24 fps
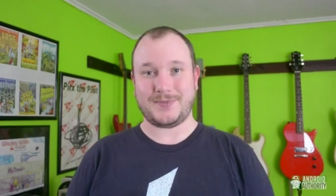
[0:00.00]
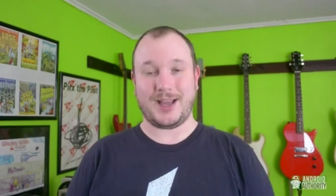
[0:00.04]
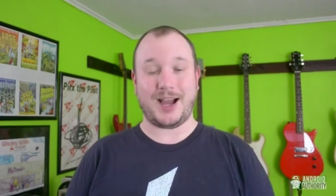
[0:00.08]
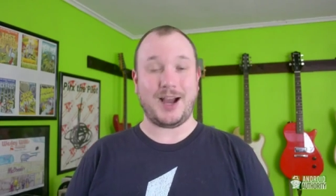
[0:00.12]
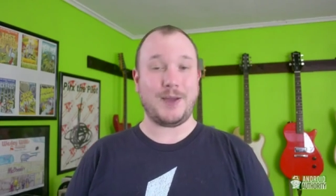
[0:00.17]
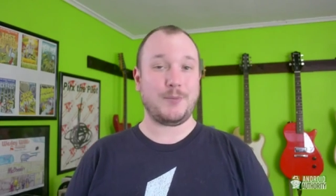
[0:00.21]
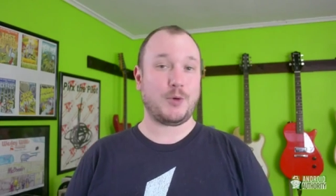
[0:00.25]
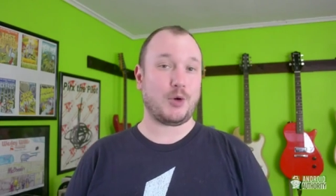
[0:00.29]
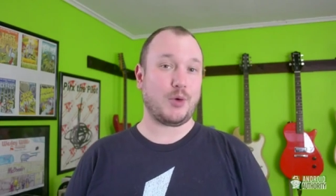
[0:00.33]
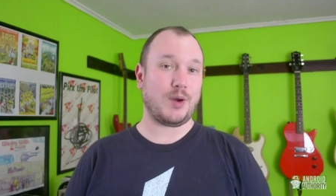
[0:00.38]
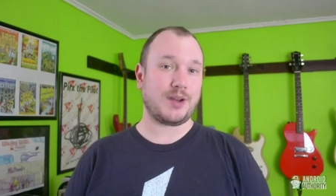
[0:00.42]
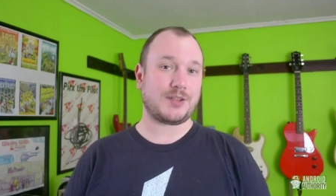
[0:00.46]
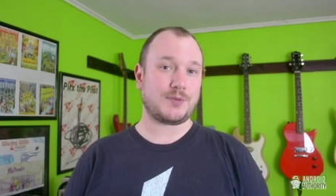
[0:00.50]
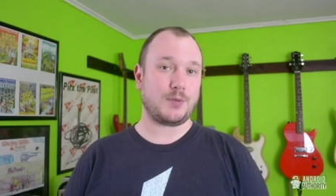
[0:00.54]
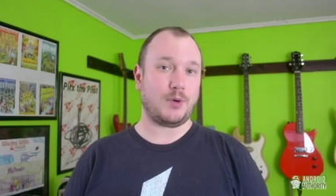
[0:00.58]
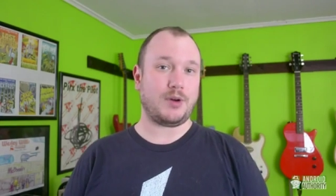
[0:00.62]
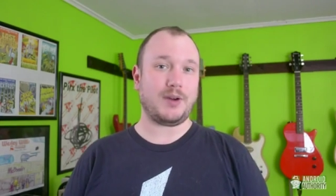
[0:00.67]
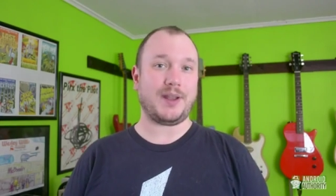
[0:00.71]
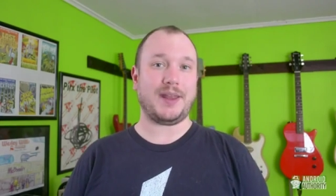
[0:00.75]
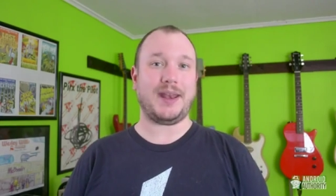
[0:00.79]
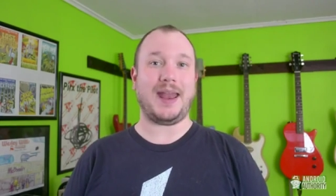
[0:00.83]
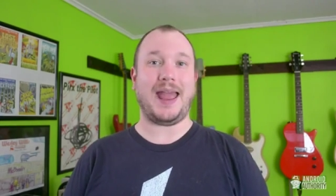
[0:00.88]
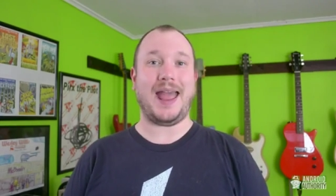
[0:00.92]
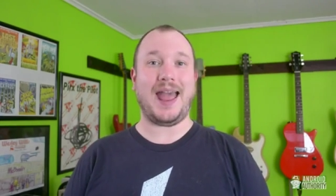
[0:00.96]
I'm Kris
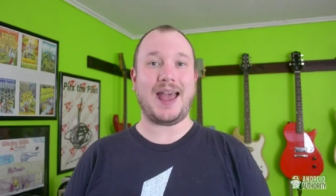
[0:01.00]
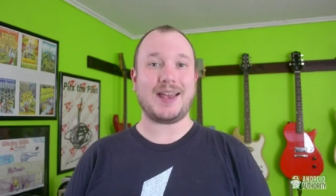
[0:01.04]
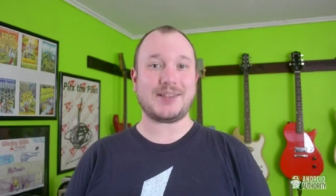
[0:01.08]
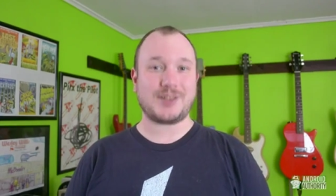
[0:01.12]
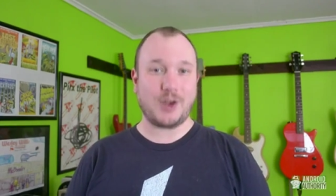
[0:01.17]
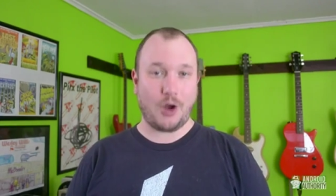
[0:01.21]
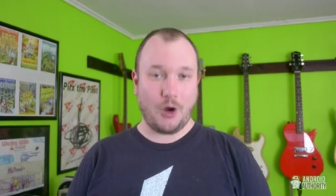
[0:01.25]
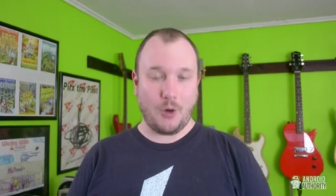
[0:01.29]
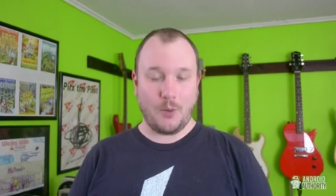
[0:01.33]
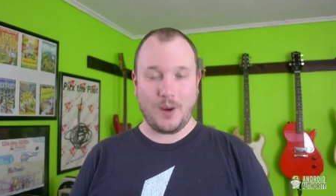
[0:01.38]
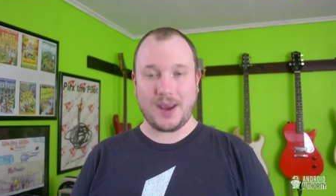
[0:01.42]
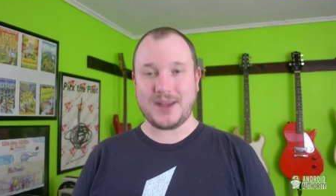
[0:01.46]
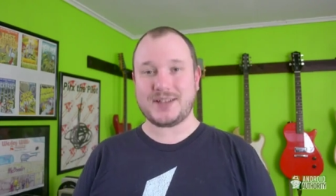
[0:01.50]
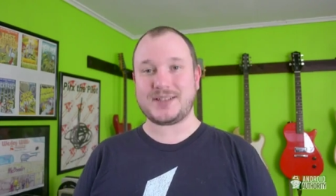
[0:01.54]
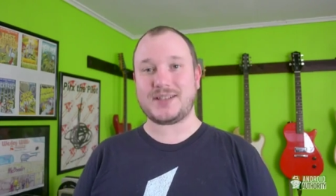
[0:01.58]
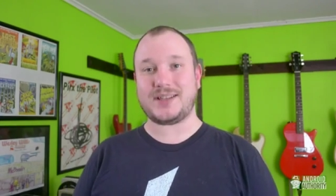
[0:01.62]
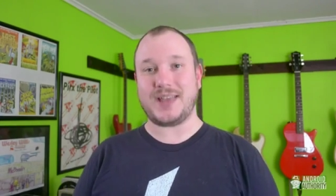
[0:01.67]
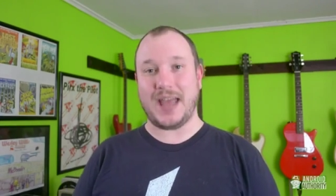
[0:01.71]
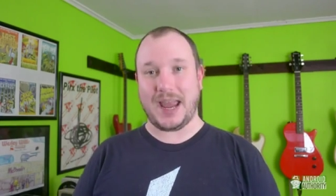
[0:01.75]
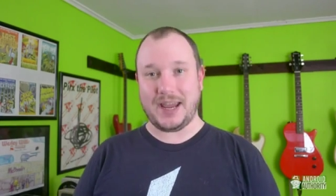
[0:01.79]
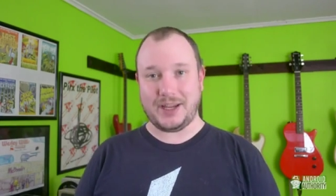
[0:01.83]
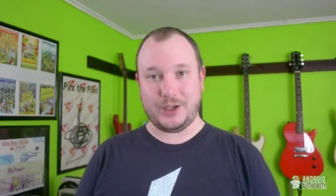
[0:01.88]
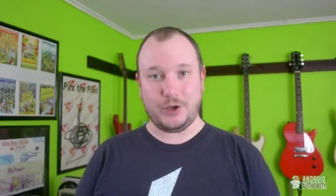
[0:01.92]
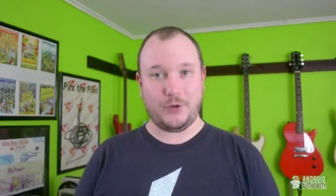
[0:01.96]
Wouk, and as always,
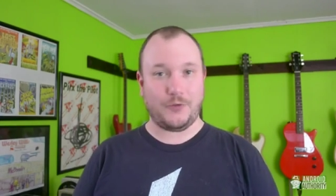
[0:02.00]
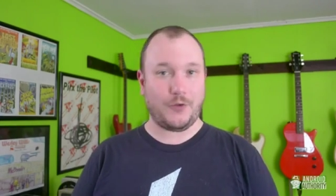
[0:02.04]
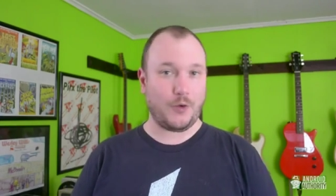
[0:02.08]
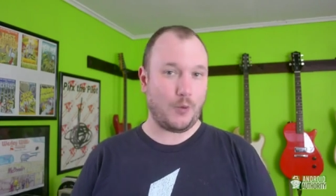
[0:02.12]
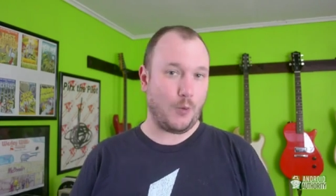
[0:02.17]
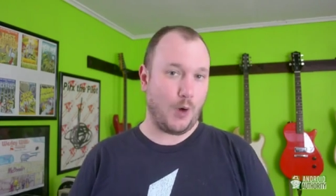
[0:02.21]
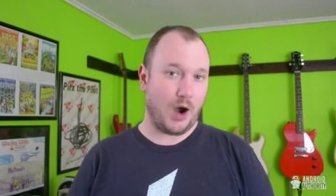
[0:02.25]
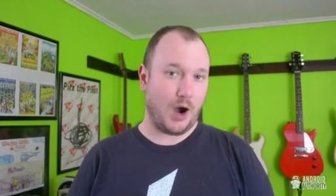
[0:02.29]
thank you for